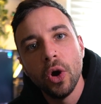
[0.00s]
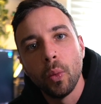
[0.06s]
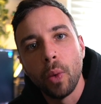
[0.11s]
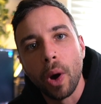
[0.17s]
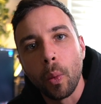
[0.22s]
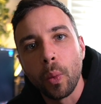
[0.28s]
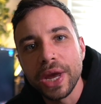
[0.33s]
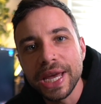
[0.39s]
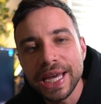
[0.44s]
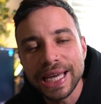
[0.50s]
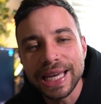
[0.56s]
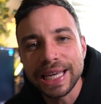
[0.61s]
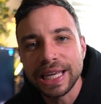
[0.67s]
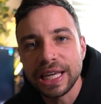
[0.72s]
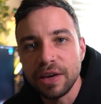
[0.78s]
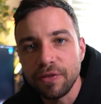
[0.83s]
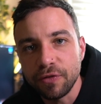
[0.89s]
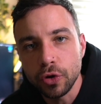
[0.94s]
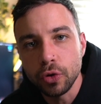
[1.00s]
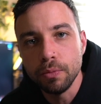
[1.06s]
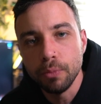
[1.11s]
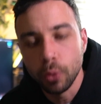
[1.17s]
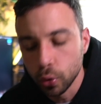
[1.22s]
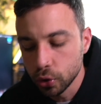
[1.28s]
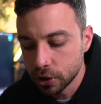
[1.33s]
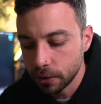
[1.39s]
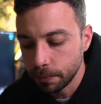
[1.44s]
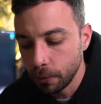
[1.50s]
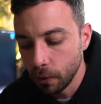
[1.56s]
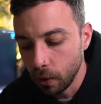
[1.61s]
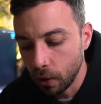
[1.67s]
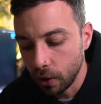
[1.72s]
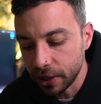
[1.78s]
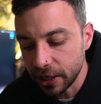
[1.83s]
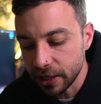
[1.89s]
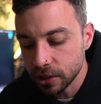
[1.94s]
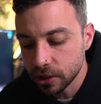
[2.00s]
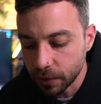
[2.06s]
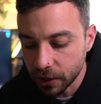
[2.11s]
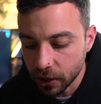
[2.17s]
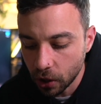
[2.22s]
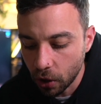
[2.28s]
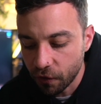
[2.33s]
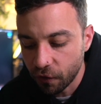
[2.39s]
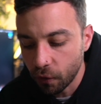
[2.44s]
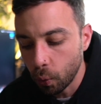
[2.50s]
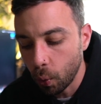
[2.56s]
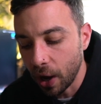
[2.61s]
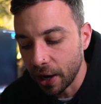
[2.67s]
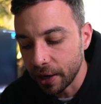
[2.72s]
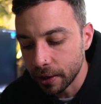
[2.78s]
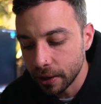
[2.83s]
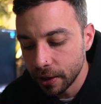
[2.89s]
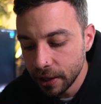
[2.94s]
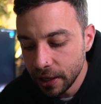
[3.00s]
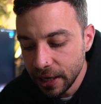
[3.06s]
where we can give you more support on it. So we're going to go for one.